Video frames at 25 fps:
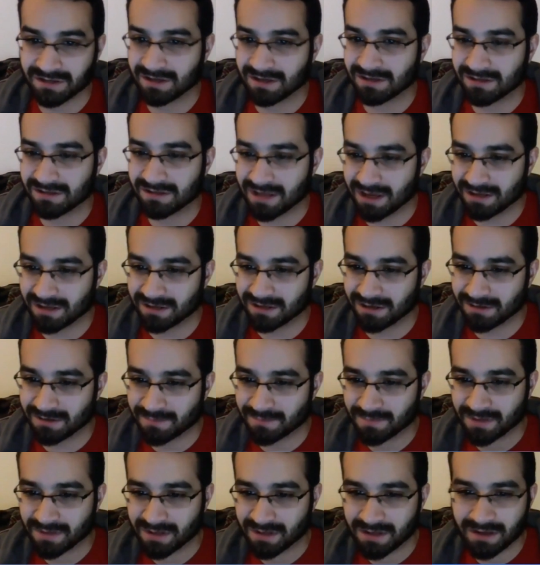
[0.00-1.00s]
Like, yeah, you know,
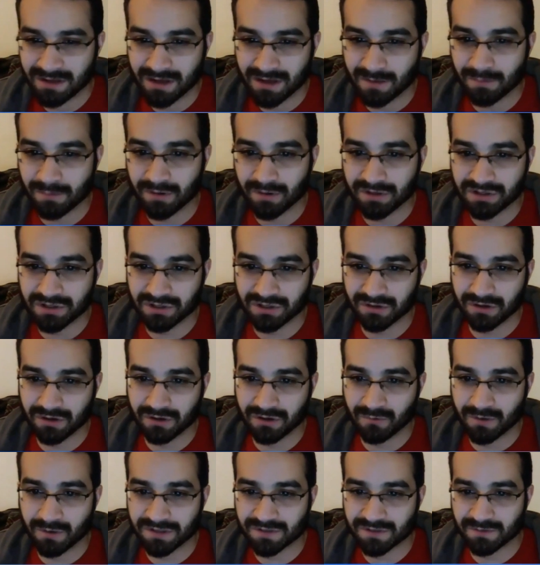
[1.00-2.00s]
I'm pretty
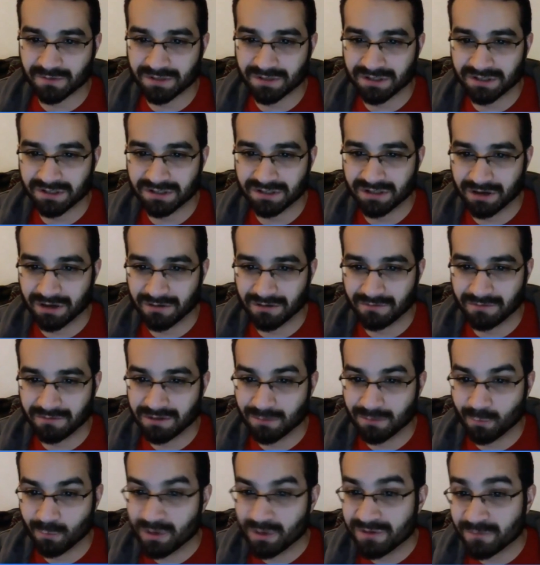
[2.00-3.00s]
sure once we, you know,
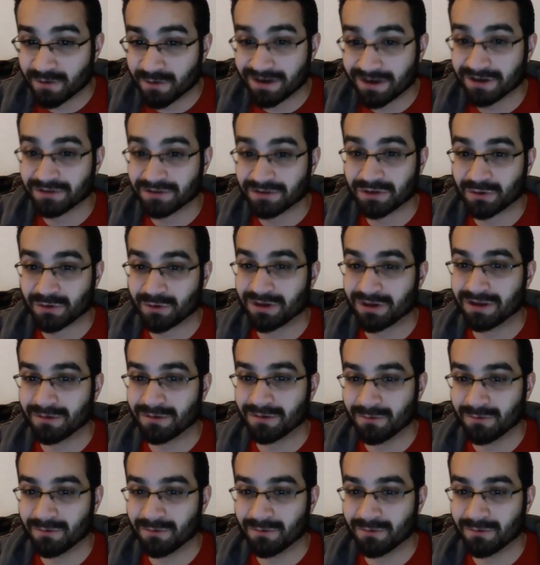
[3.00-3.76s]
we, we've written other agree,